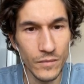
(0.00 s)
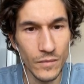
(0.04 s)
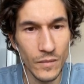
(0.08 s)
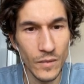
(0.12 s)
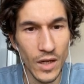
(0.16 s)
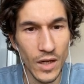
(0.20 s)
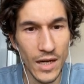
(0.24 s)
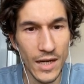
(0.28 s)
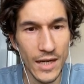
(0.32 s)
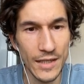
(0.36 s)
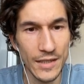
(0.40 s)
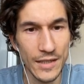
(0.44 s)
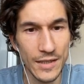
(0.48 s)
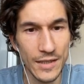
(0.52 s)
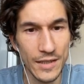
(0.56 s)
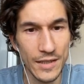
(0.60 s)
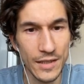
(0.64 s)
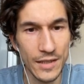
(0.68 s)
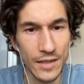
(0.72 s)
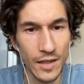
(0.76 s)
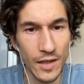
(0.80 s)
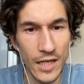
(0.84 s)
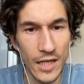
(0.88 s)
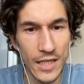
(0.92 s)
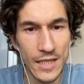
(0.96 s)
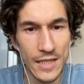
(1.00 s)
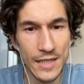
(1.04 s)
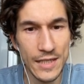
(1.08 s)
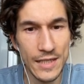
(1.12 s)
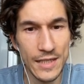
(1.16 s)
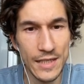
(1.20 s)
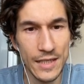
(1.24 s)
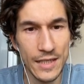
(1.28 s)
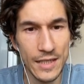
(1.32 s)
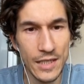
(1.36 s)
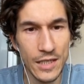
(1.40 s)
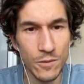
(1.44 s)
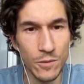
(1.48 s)
ah it's the last
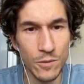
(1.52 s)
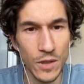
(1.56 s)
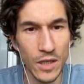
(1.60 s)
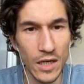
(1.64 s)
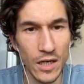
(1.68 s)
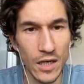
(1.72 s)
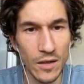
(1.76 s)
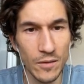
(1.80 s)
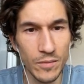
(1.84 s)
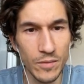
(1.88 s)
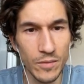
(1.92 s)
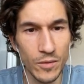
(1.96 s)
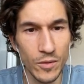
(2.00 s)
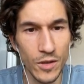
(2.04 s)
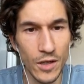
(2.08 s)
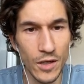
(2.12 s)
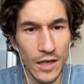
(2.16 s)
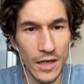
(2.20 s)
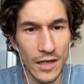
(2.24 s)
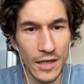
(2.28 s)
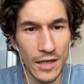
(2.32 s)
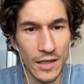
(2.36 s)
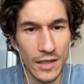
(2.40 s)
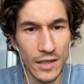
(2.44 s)
city we have okay